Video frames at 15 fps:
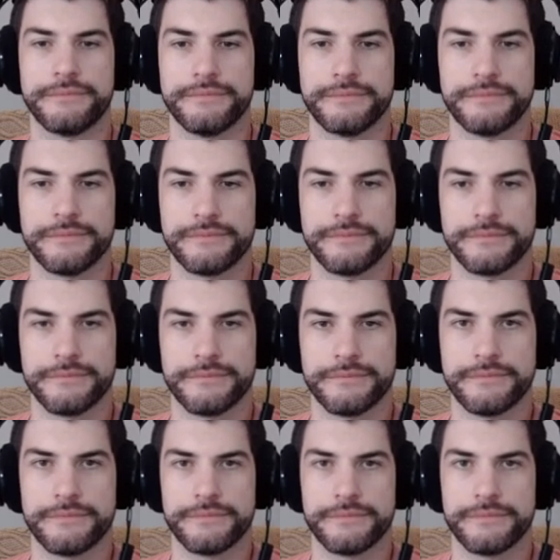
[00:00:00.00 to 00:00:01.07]

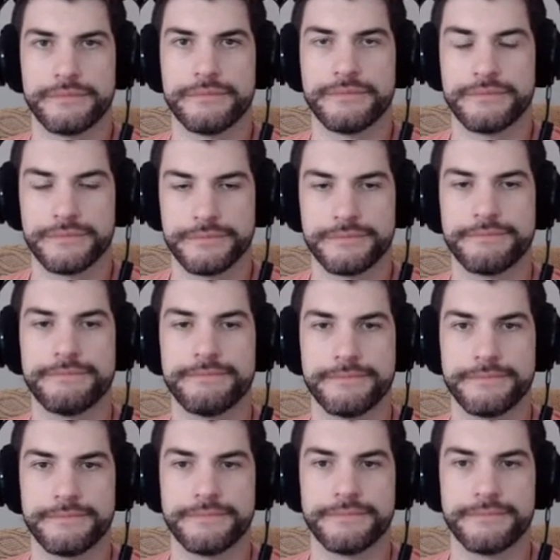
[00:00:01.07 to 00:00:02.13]

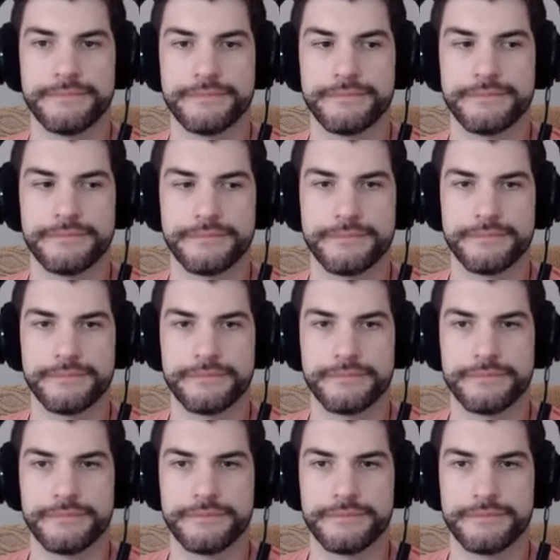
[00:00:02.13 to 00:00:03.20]

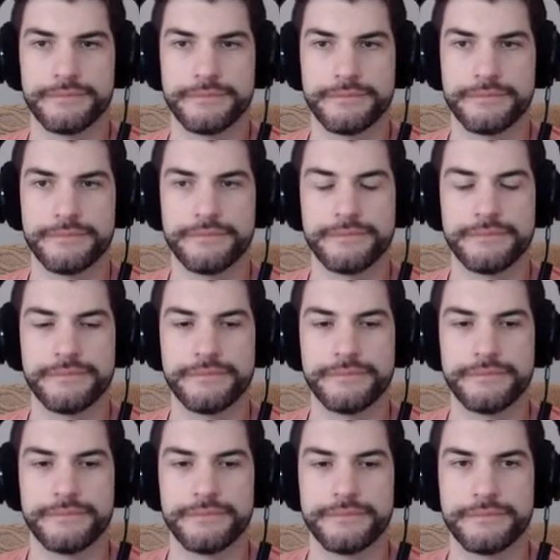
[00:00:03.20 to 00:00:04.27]

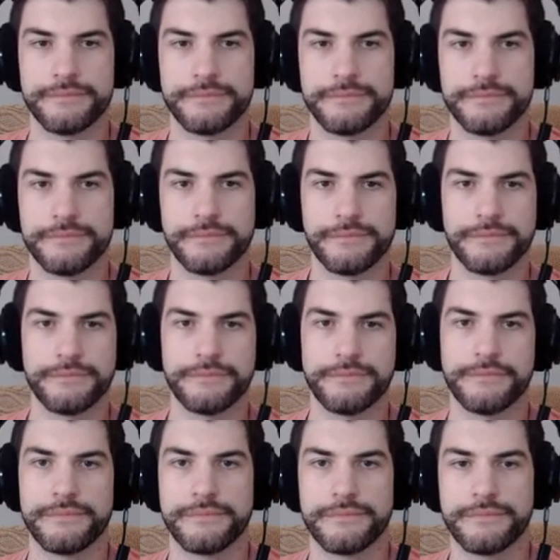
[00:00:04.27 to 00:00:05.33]

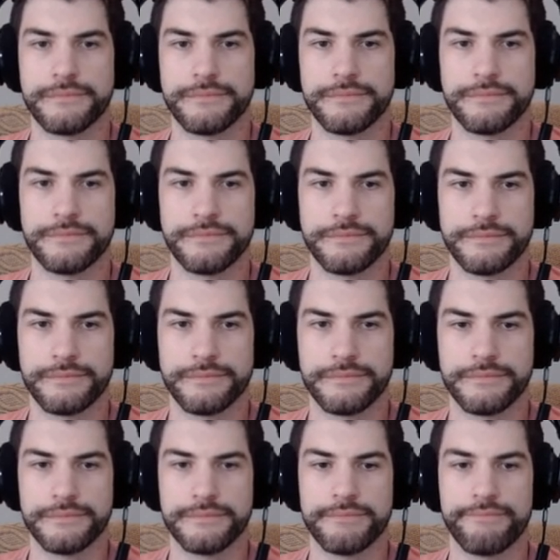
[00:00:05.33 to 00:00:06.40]

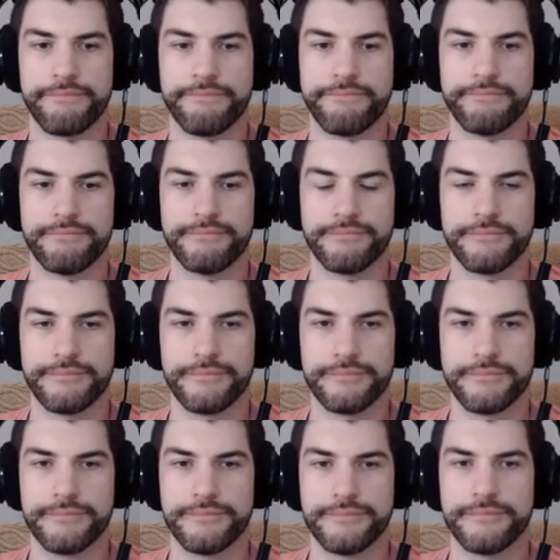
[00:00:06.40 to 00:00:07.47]

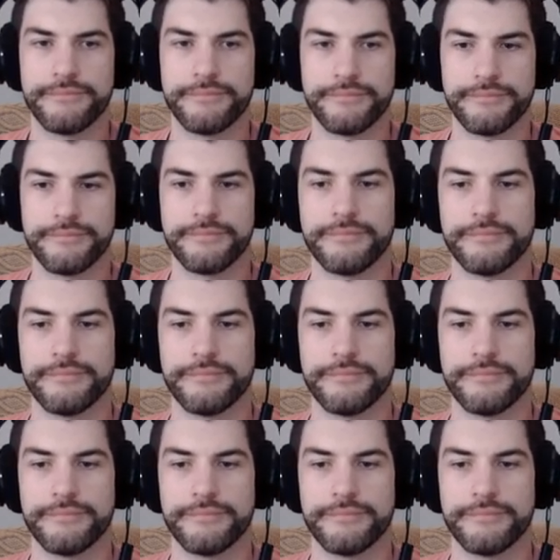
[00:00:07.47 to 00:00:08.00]
(silent)